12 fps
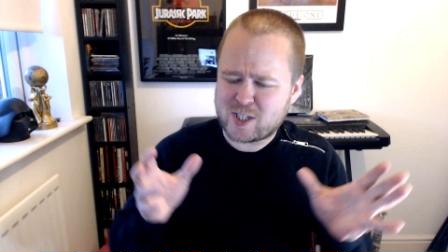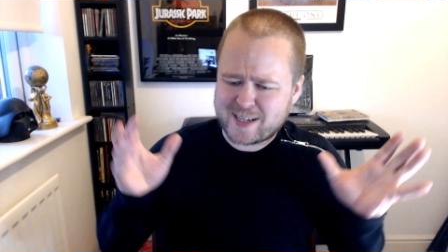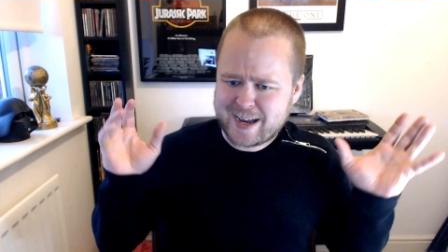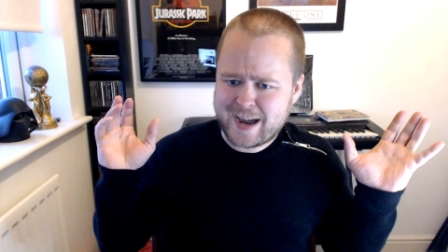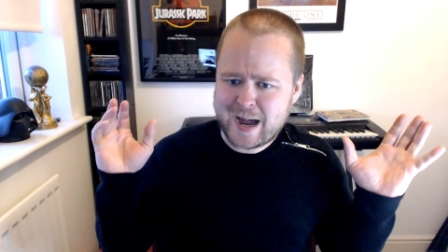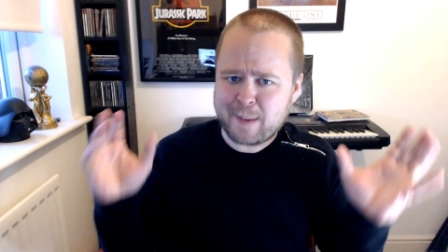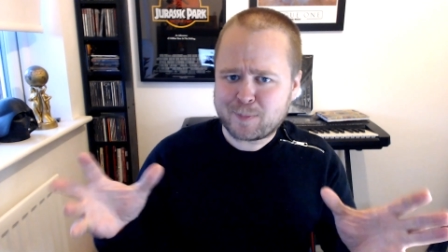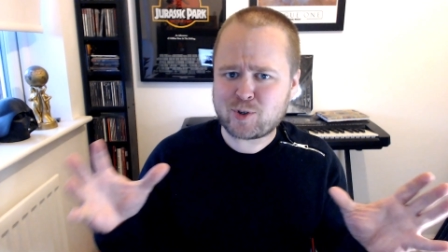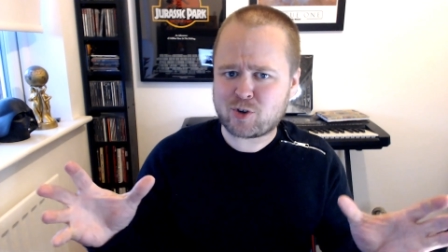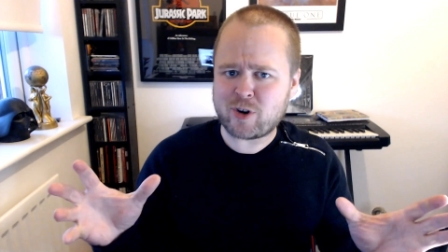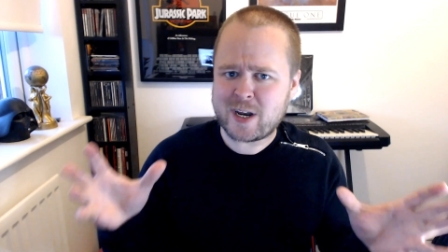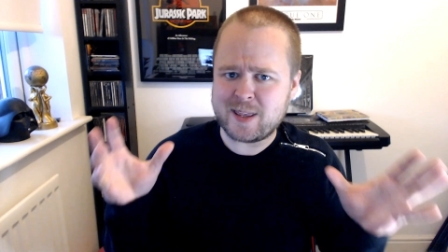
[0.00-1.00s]

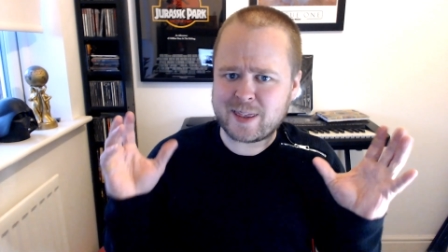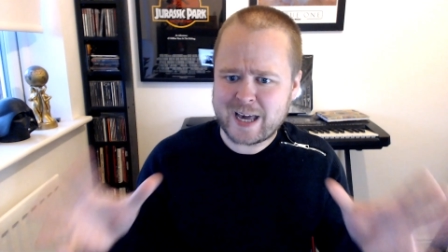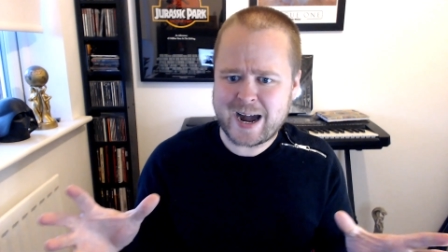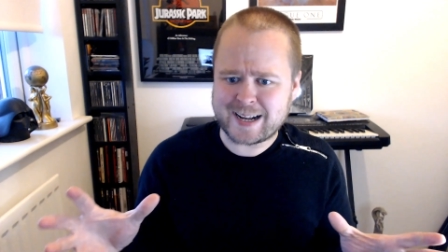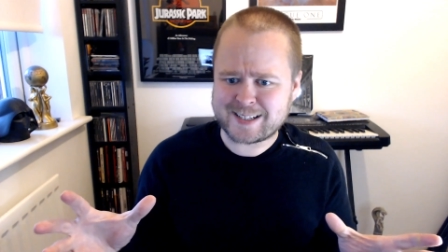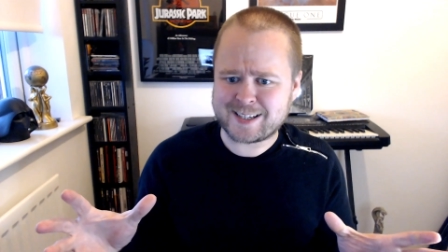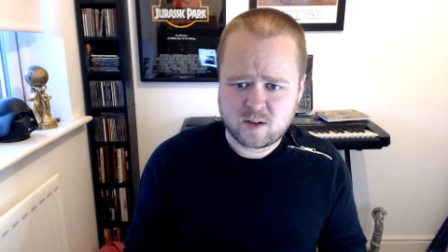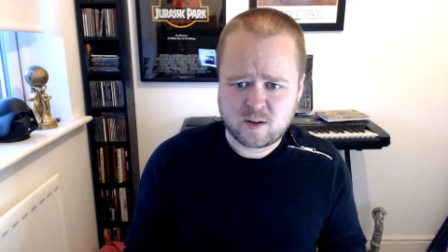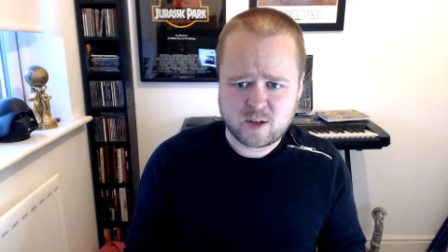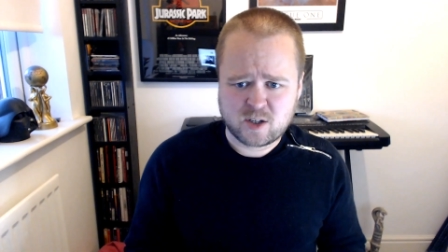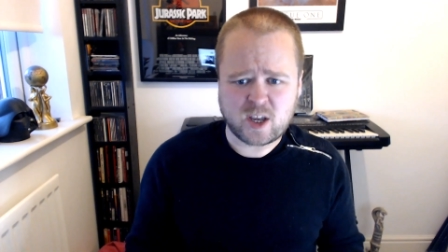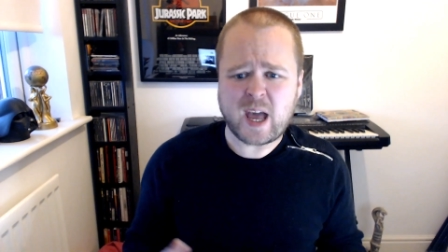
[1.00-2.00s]
capturing that
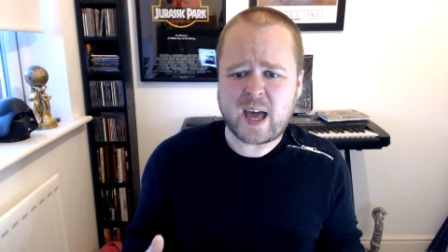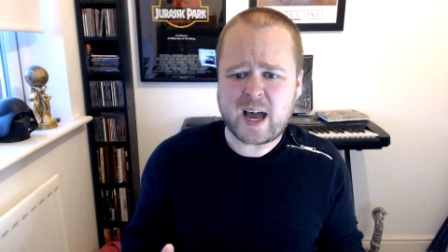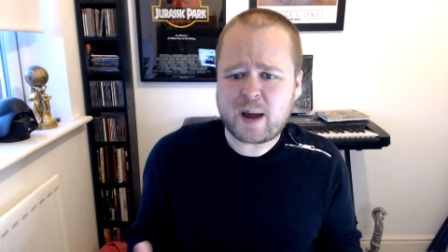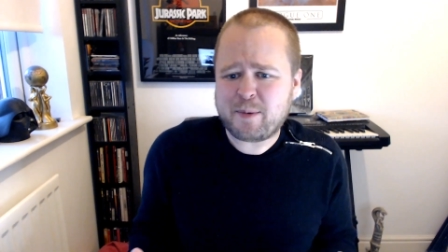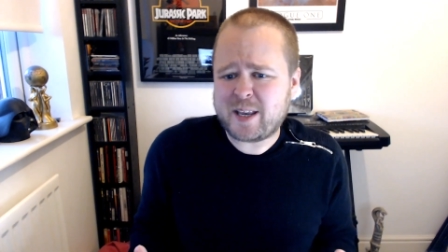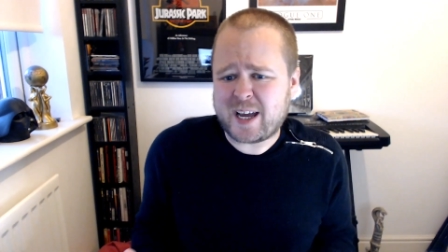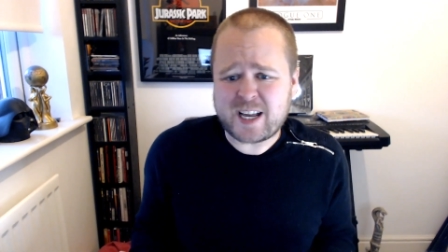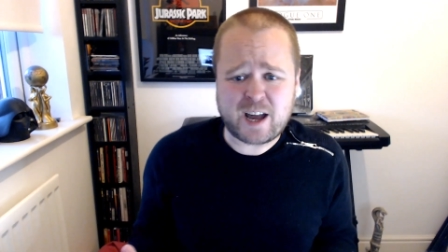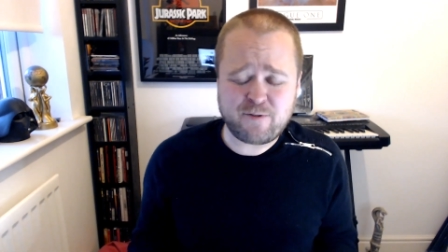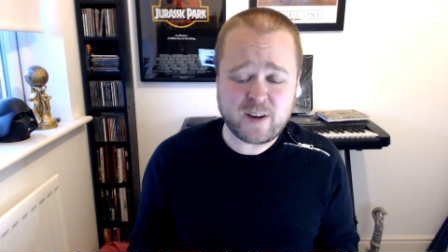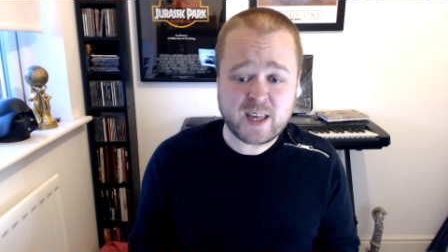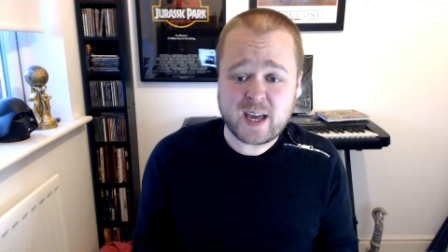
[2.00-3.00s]
so yeah, I mean, I, I
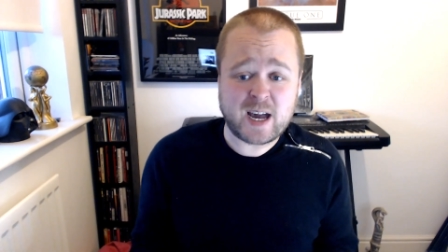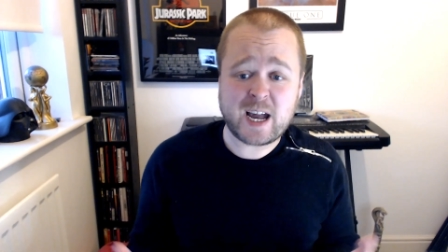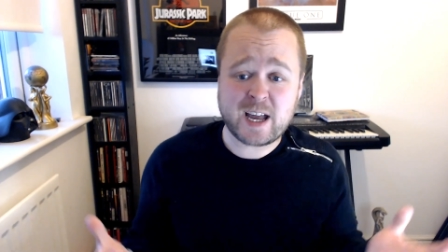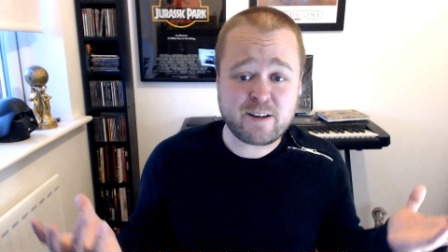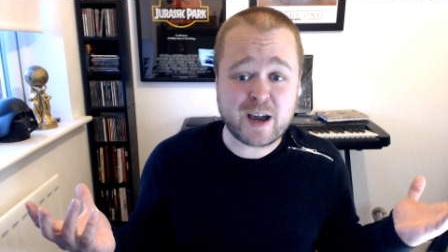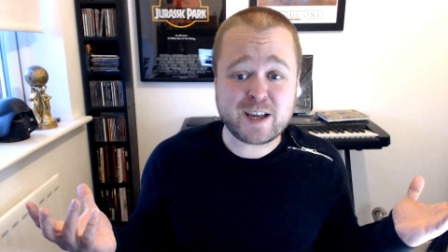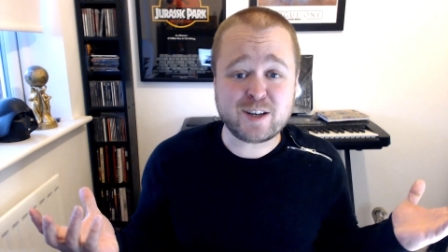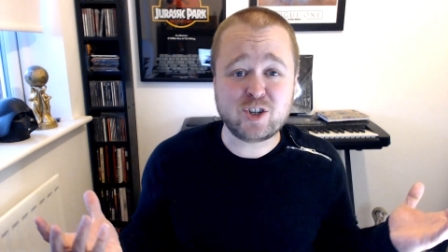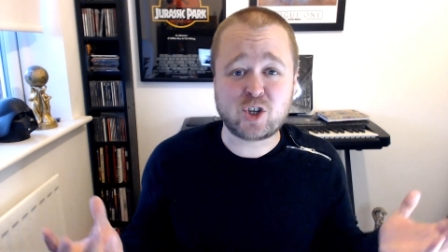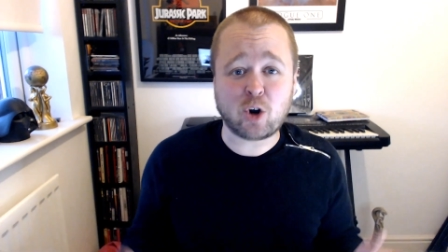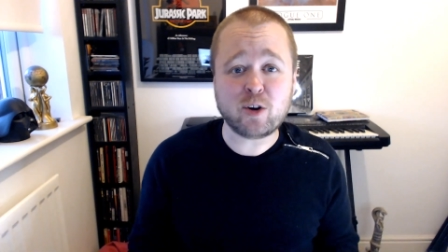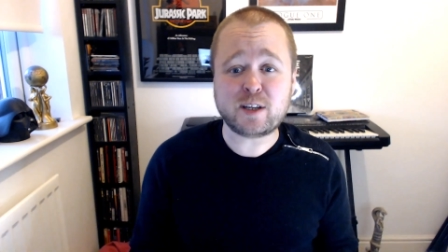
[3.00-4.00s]
yeah, I, I
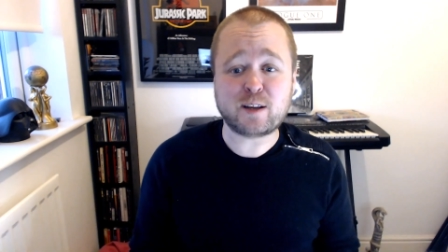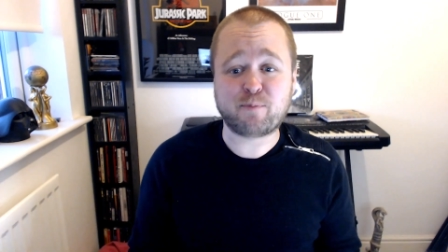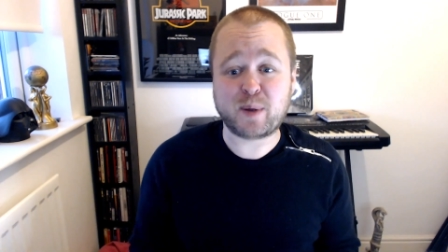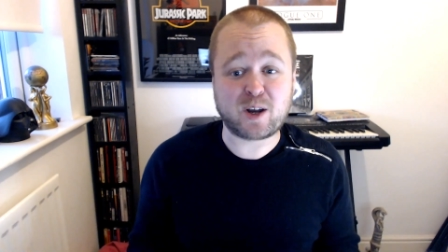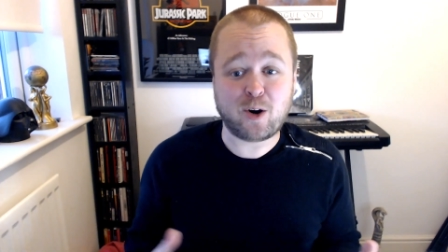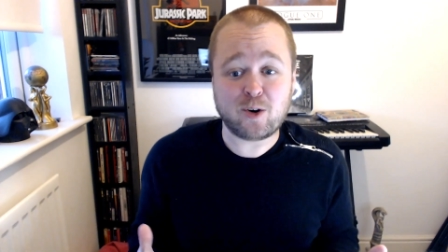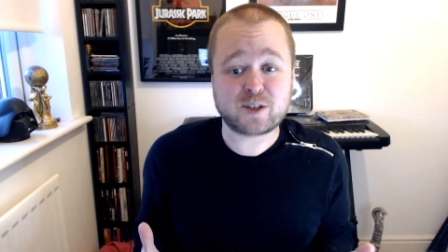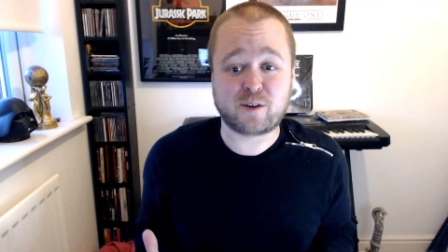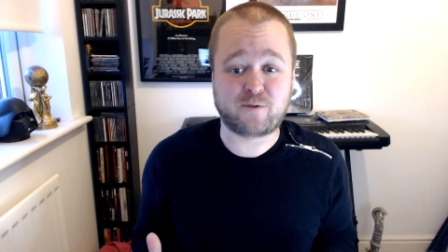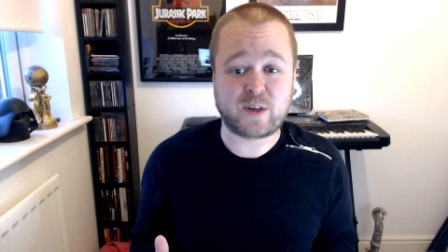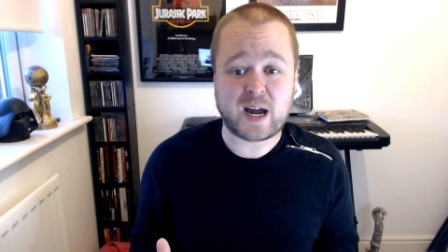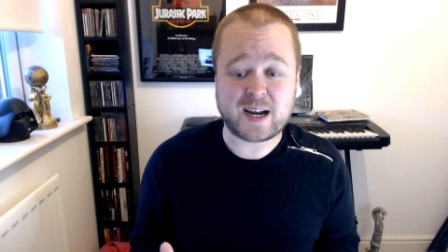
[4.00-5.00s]
enjoyed it because
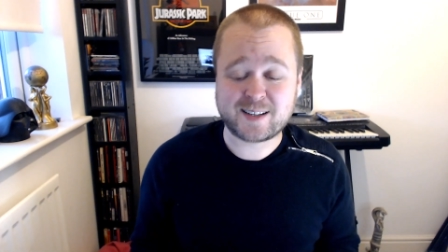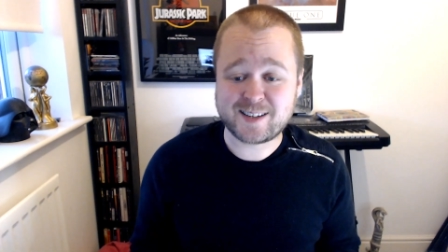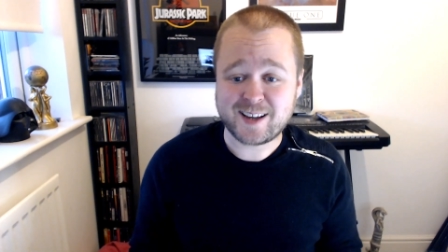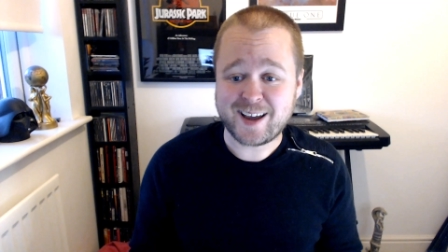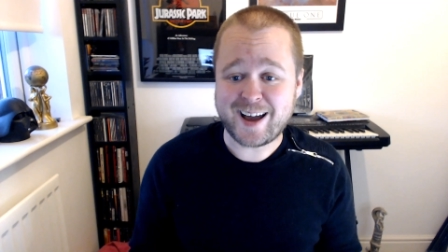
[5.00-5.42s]
of that,